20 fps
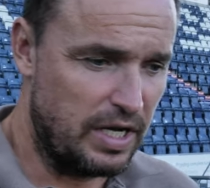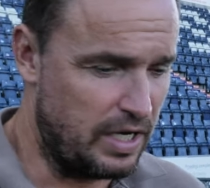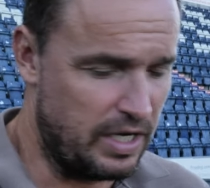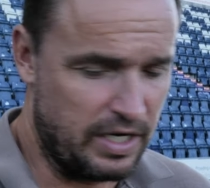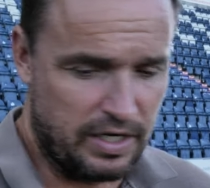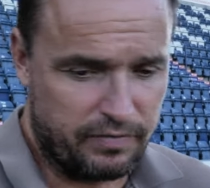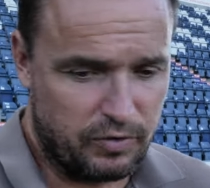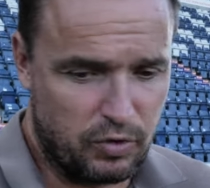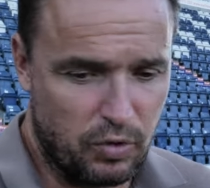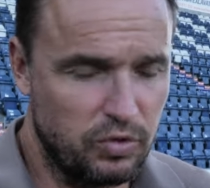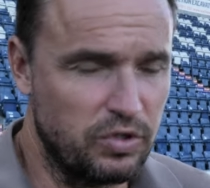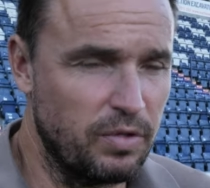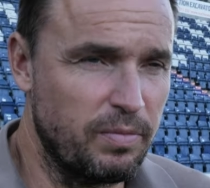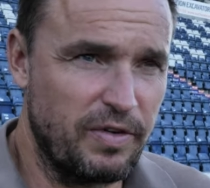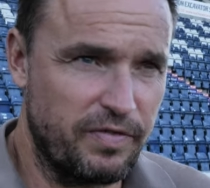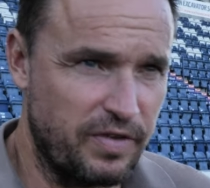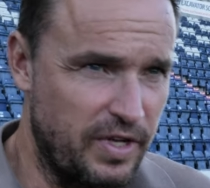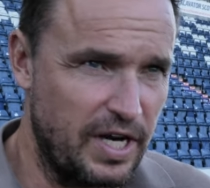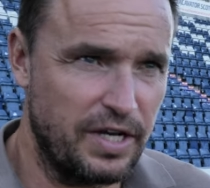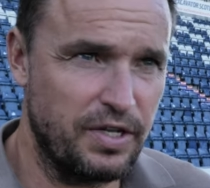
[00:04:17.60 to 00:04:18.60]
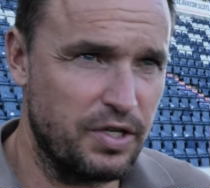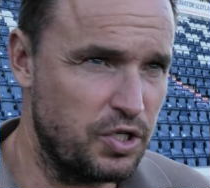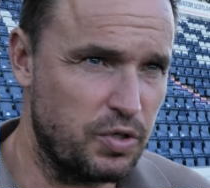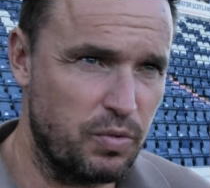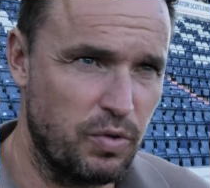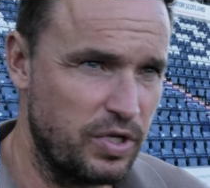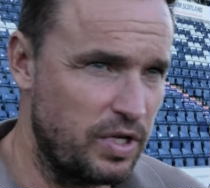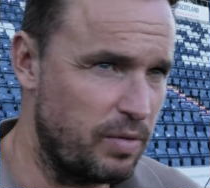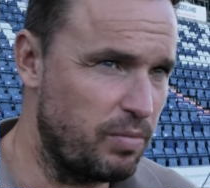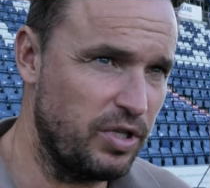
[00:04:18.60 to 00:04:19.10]
and I've told them, if you're in the
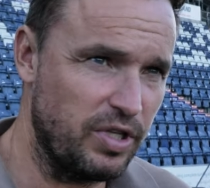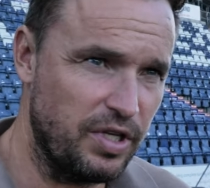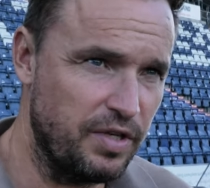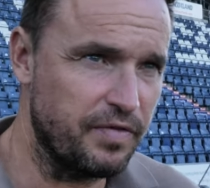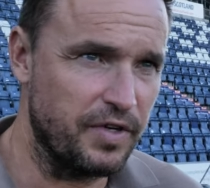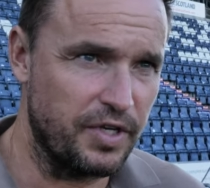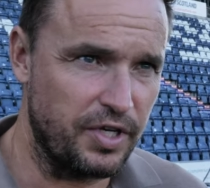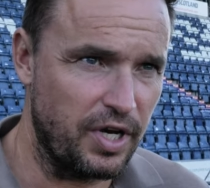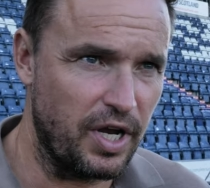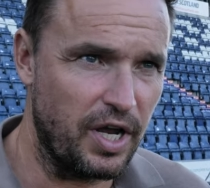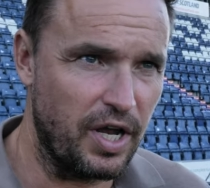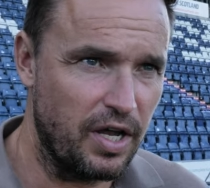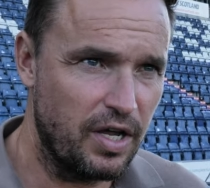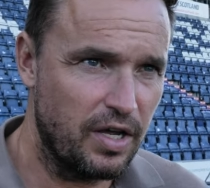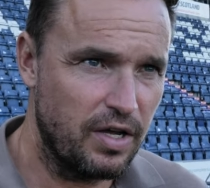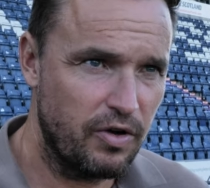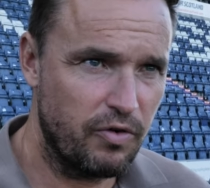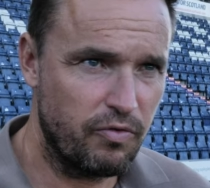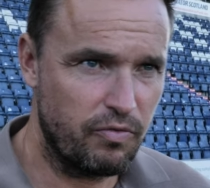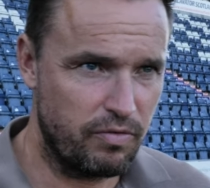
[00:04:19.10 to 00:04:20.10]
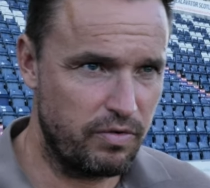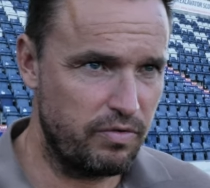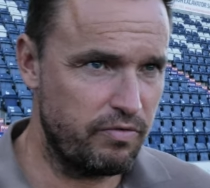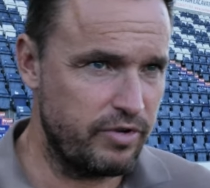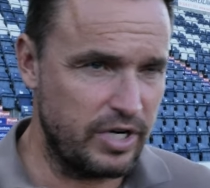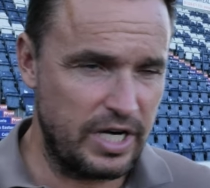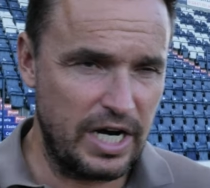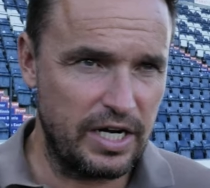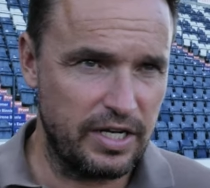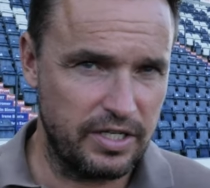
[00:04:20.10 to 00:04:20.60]
squad, I believe in you,
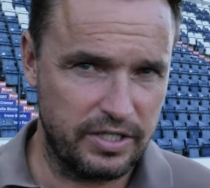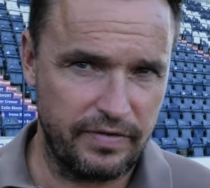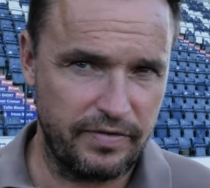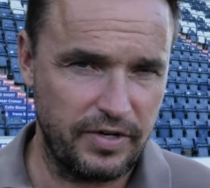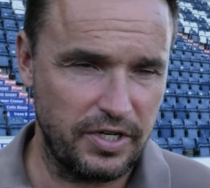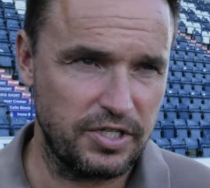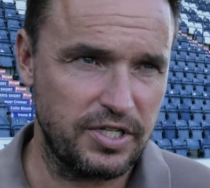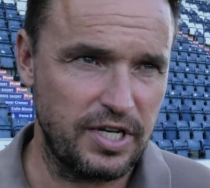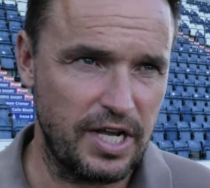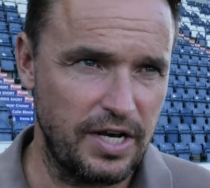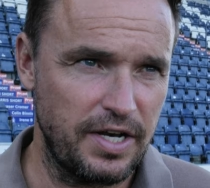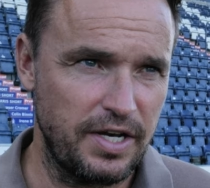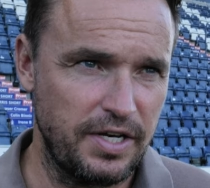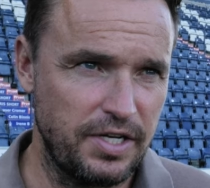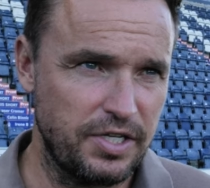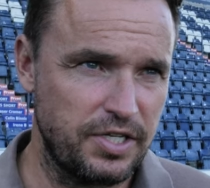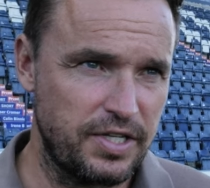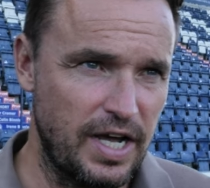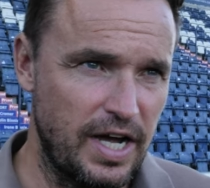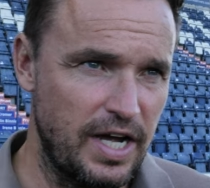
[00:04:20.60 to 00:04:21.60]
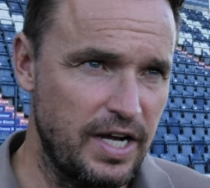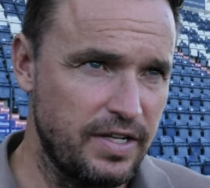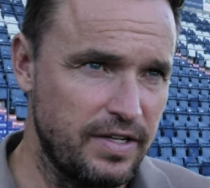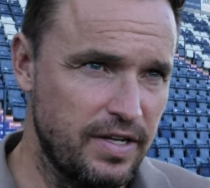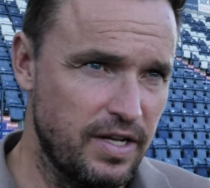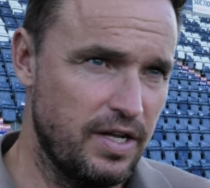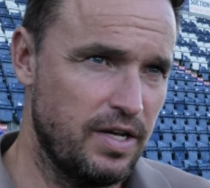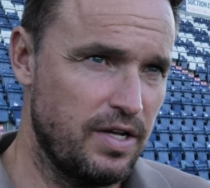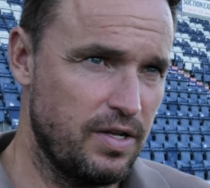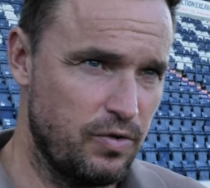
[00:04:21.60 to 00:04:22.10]
regardless if you're sitting in the stand.